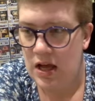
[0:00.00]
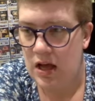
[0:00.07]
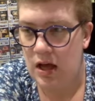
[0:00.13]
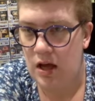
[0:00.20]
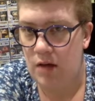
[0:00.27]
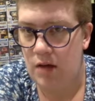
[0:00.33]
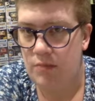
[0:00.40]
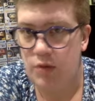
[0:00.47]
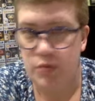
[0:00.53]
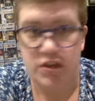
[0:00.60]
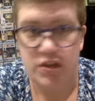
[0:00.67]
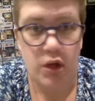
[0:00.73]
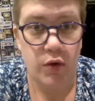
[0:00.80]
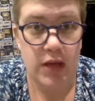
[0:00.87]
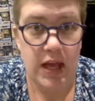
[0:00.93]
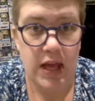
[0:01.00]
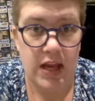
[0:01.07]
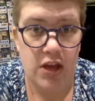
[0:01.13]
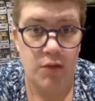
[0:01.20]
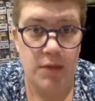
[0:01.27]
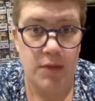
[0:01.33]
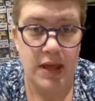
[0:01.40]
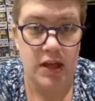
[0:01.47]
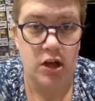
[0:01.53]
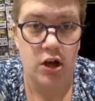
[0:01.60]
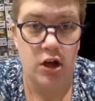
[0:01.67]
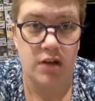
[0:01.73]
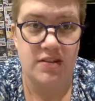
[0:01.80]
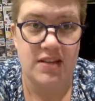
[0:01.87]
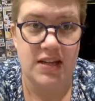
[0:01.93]
There was no Kenny Omega
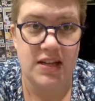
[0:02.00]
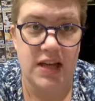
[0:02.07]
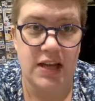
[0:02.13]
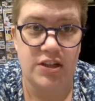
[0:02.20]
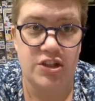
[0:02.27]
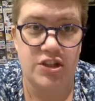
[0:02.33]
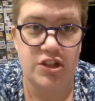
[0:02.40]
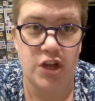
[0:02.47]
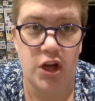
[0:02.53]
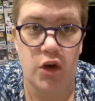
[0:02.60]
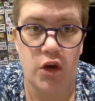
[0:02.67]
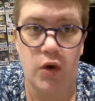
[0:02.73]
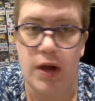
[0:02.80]
on tonight's show.